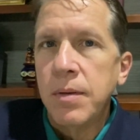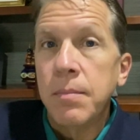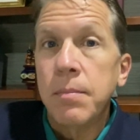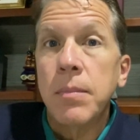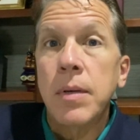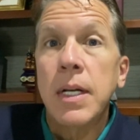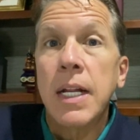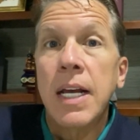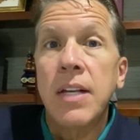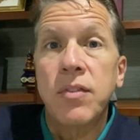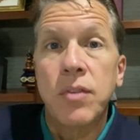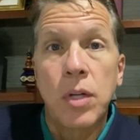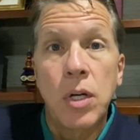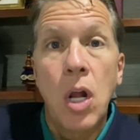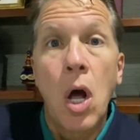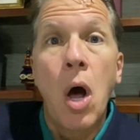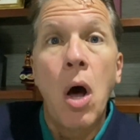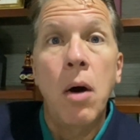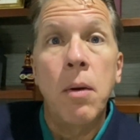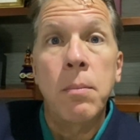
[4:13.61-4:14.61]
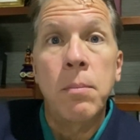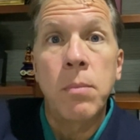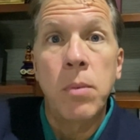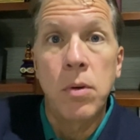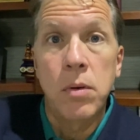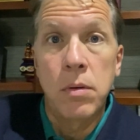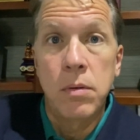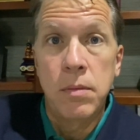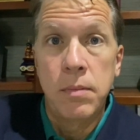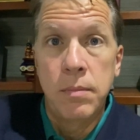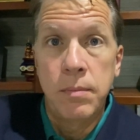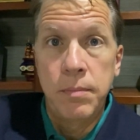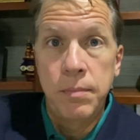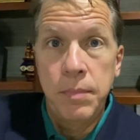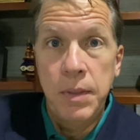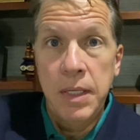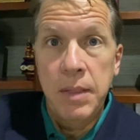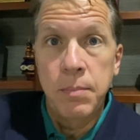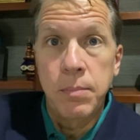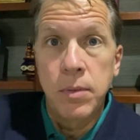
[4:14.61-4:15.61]
but as an humble
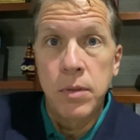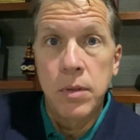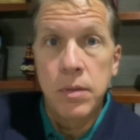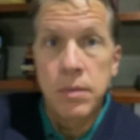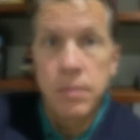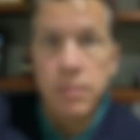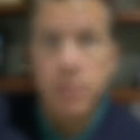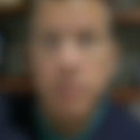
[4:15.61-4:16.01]
people.